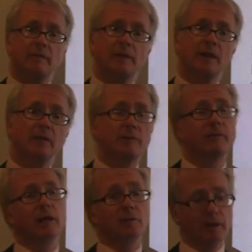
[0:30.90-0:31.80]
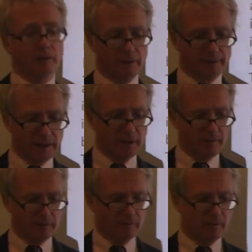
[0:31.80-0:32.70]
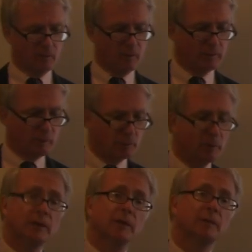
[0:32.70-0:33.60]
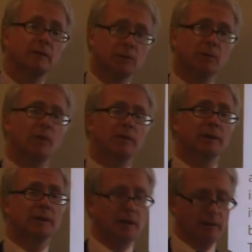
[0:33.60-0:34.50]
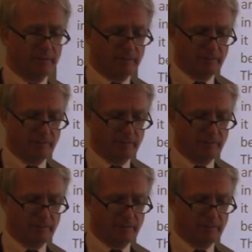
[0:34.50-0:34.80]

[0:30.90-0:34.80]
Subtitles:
The gift that we receive when we're born into this world is love.